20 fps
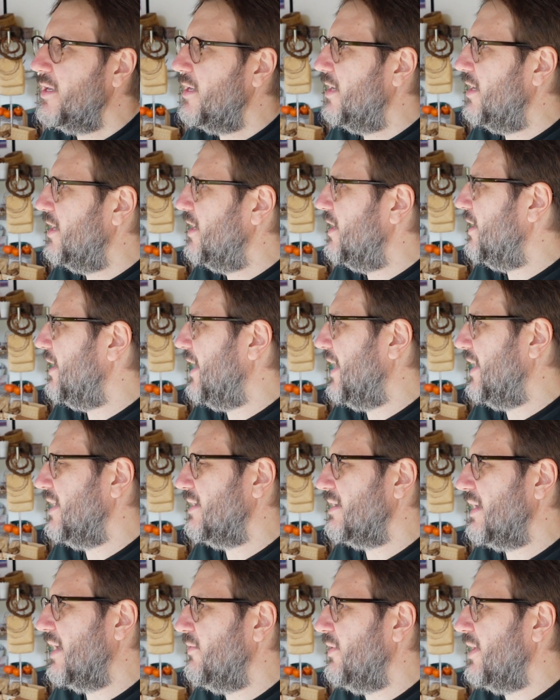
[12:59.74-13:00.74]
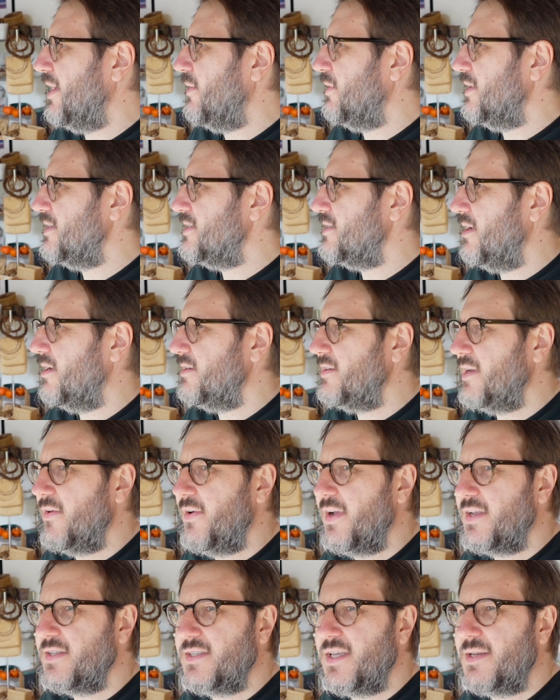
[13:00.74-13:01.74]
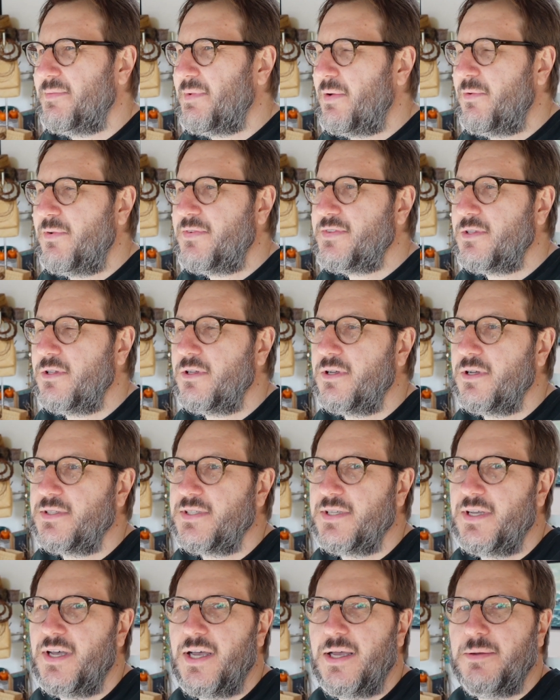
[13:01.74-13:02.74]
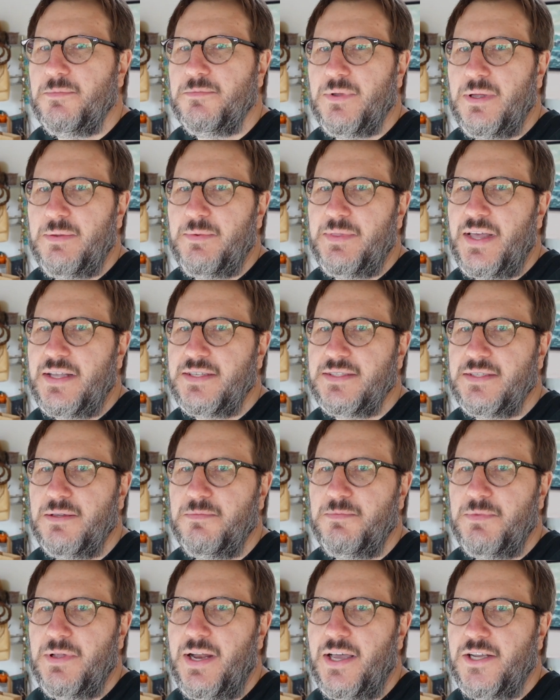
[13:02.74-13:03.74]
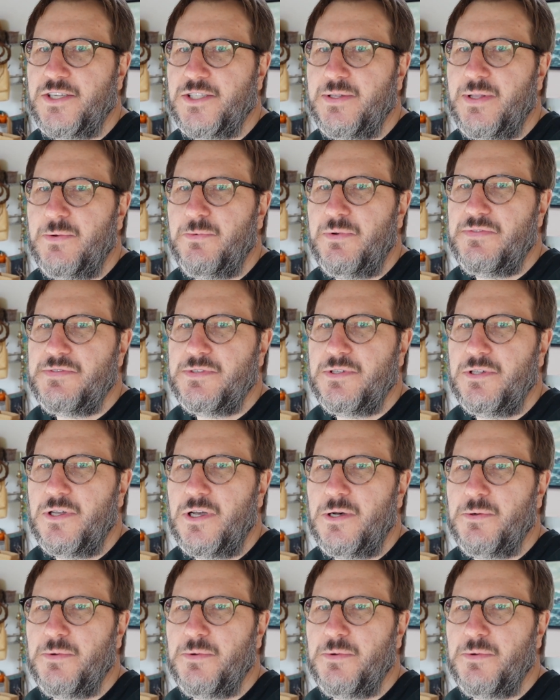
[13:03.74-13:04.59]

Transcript: And I really want to start direct seeding, but we've still got time. I mean, that's the luxury that we've still got,